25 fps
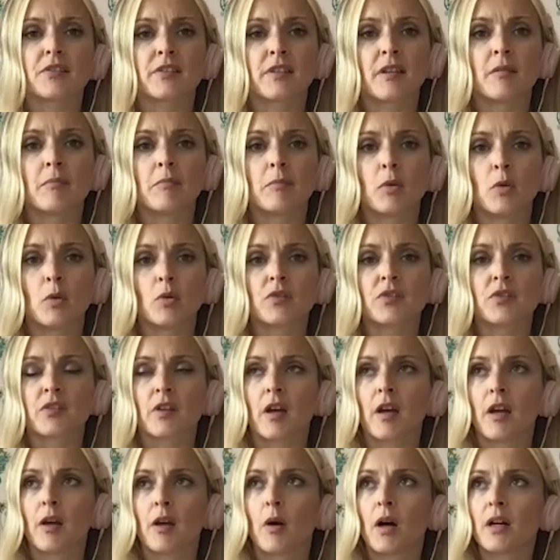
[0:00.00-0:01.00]
in more so.
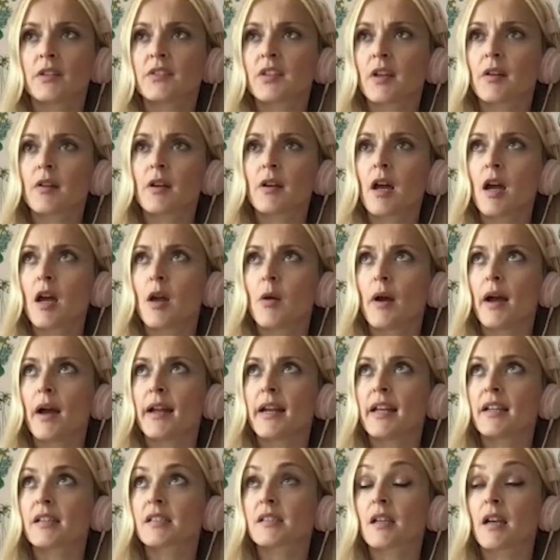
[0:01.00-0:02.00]
I don't know.
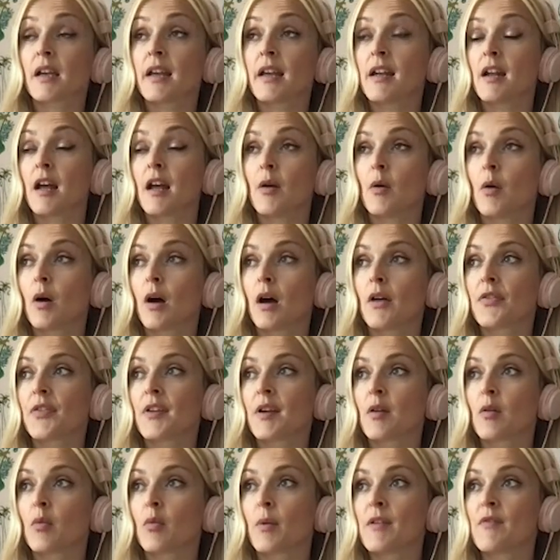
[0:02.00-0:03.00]
And it's, you know, I
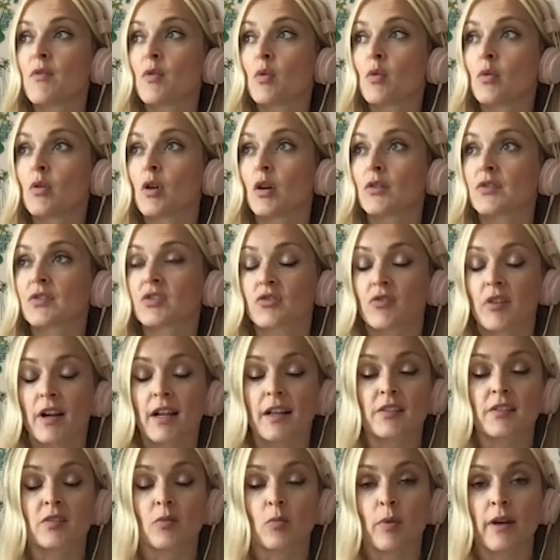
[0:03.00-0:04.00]
think we've all got
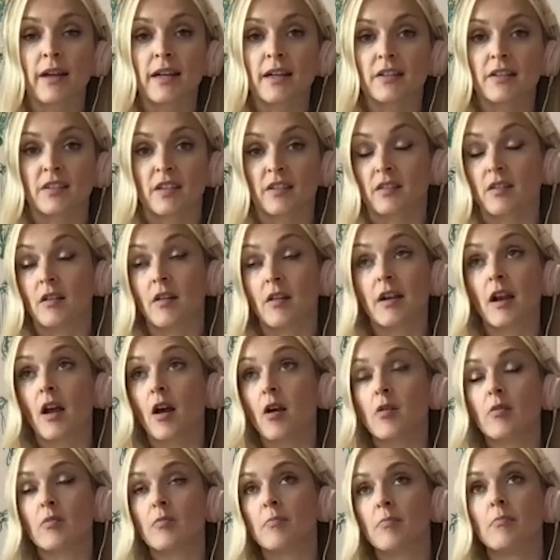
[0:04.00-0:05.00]
strengths and weaknesses, and I
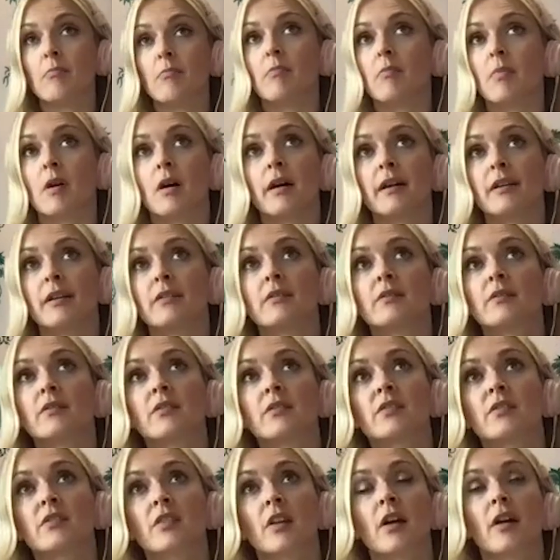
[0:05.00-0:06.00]
know mine
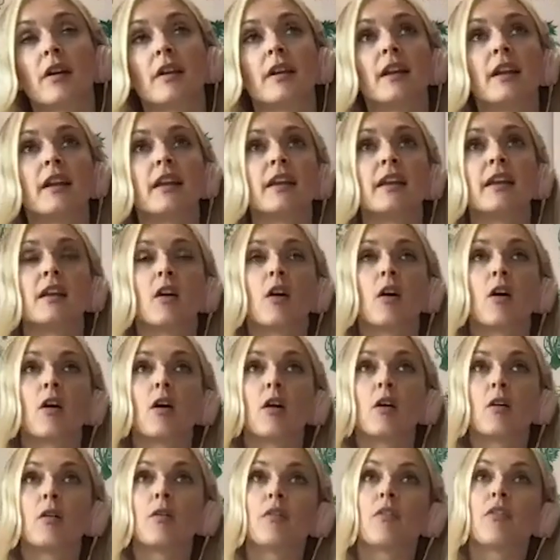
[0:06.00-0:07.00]
certainly
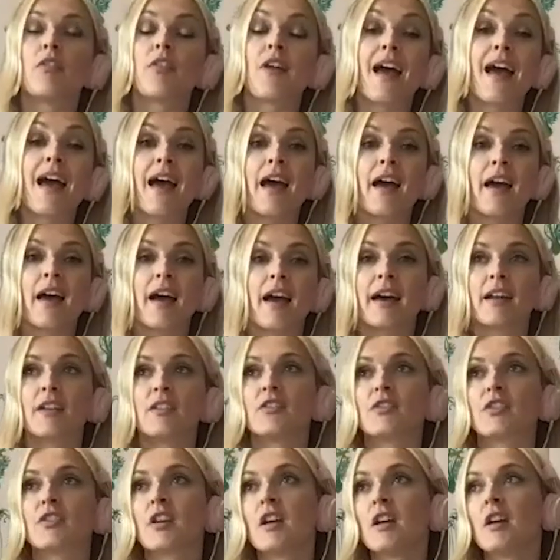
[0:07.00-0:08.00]
are there
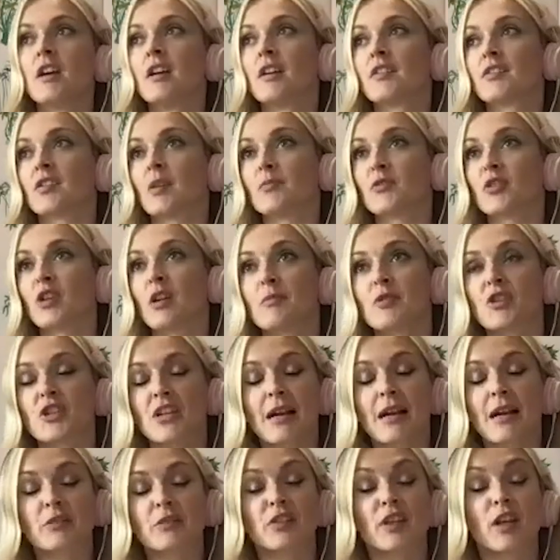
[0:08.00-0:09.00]
and sometimes
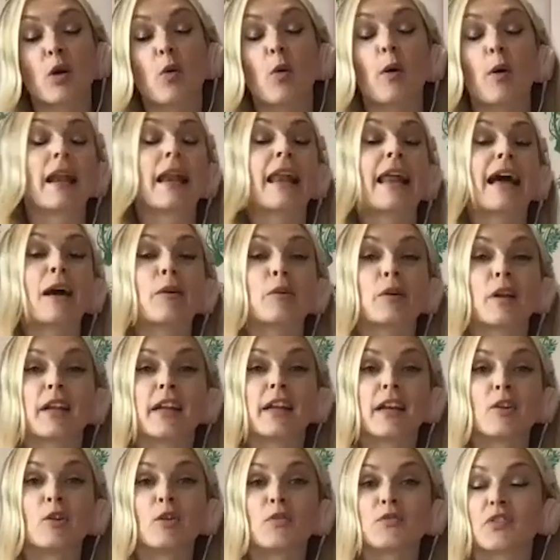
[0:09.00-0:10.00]
shouting quite
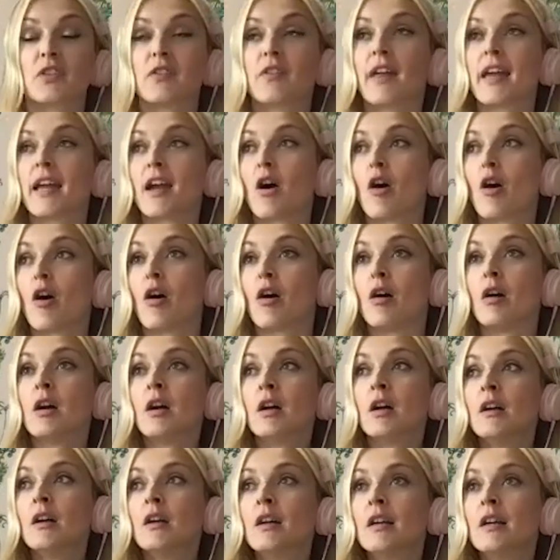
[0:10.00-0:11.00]
loudly, and often they are
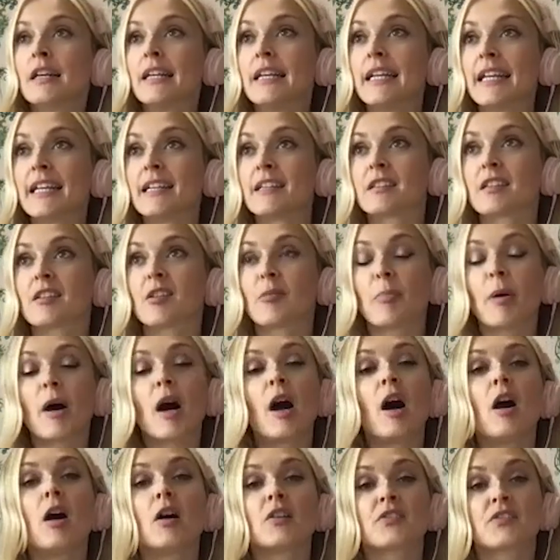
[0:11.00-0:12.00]
linked to the
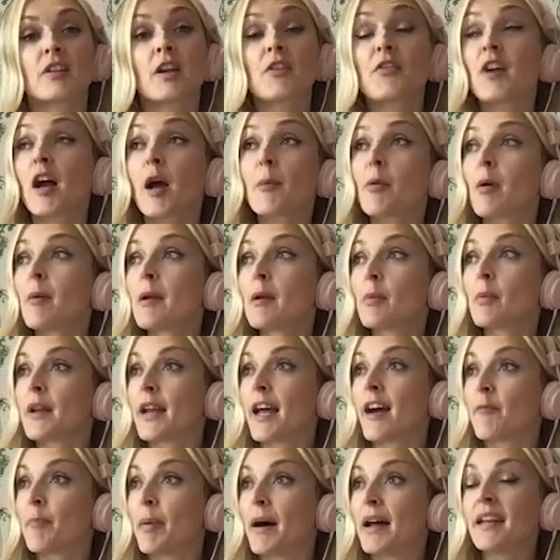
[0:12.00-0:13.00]
past. And I think I probably wouldn't
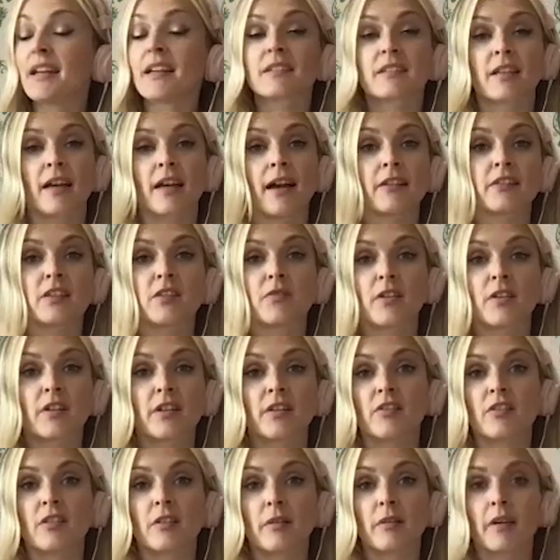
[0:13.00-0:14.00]
have panic attacks if I
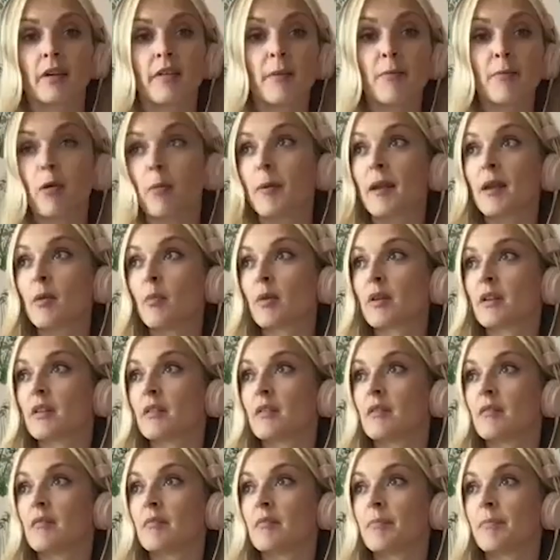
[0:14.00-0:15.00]
didn't do it. They probably
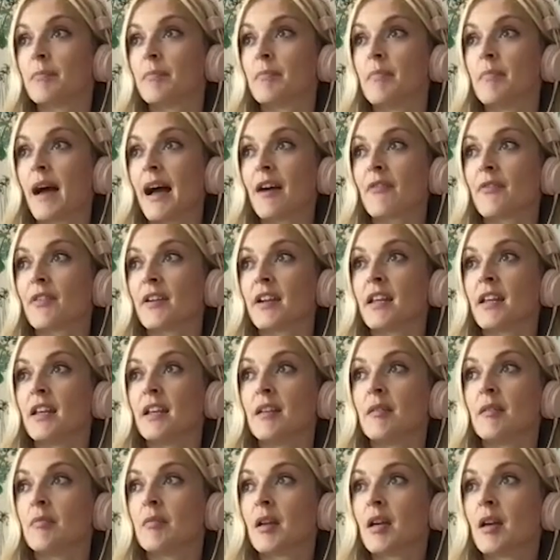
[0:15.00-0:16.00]
wouldn't have
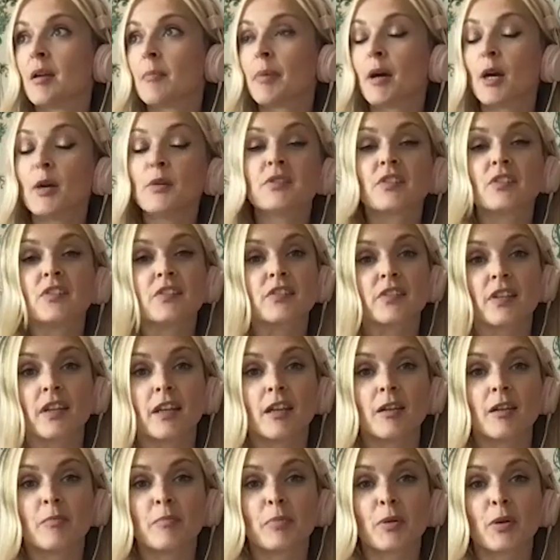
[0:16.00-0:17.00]
any
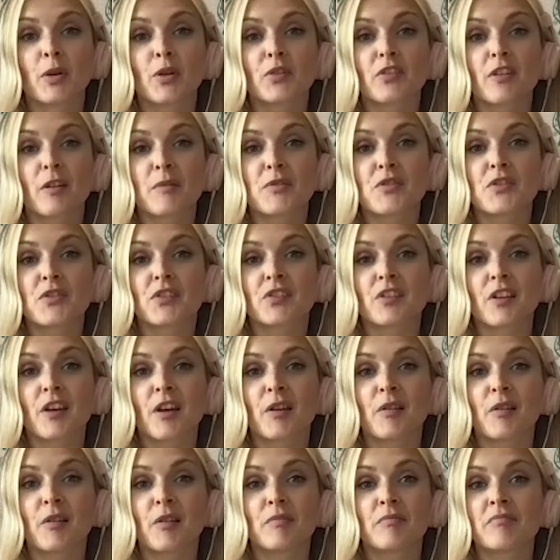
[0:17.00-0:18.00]
potency because I would just
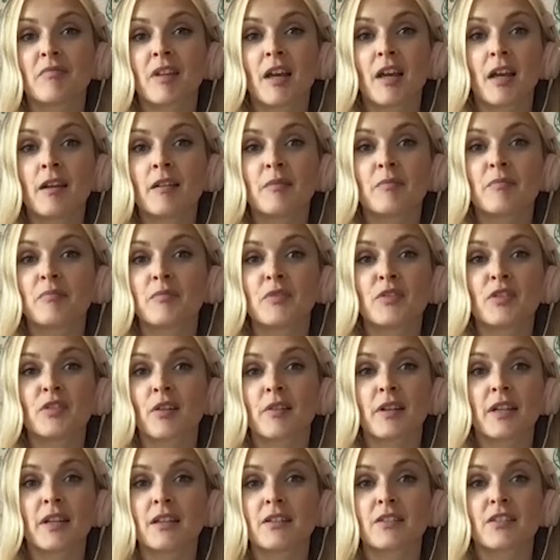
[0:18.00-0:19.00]
go, no, you
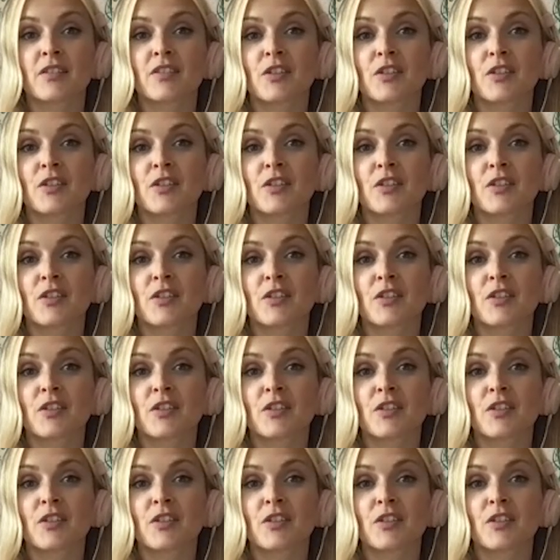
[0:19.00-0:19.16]
don't need to do